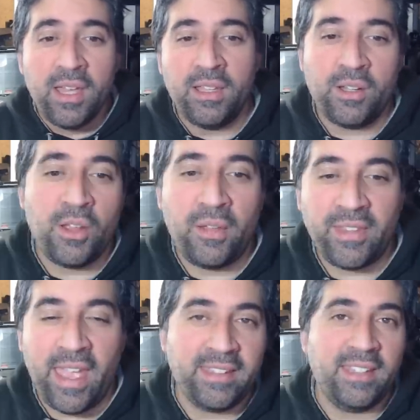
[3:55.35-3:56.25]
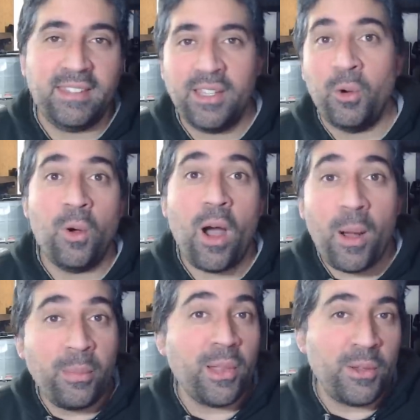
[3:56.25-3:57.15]
I don't have to edit it or
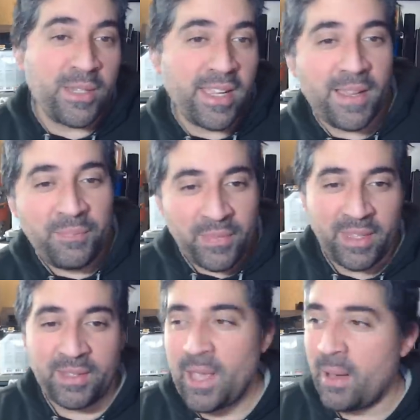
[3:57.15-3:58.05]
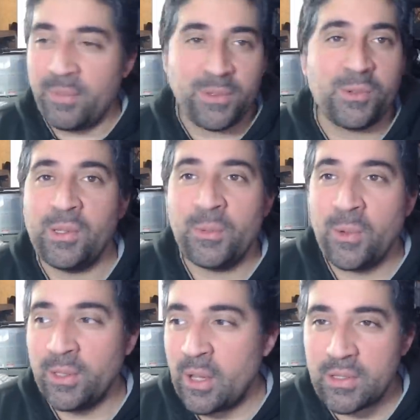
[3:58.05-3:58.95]
upload it. This happens all in
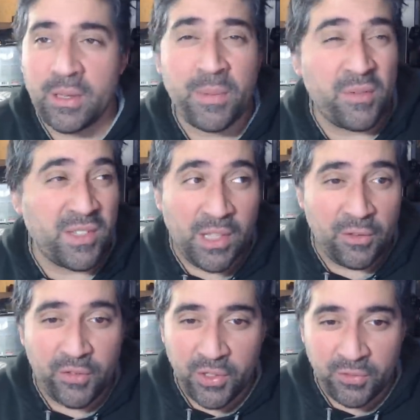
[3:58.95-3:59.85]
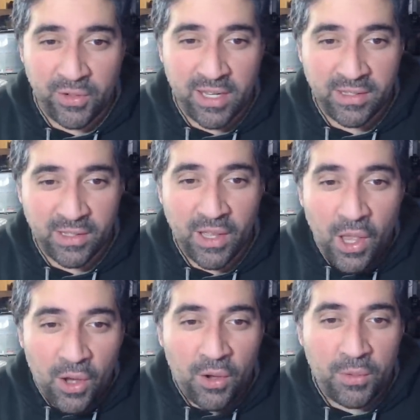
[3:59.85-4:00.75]
one go, so a bit of a selfish reason
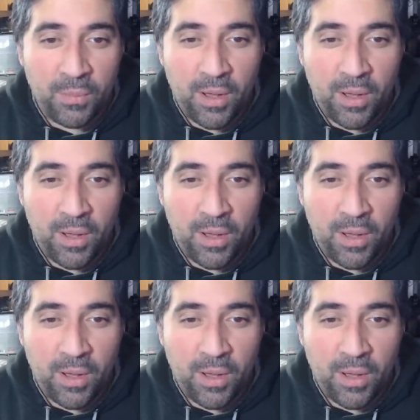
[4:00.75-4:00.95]
on my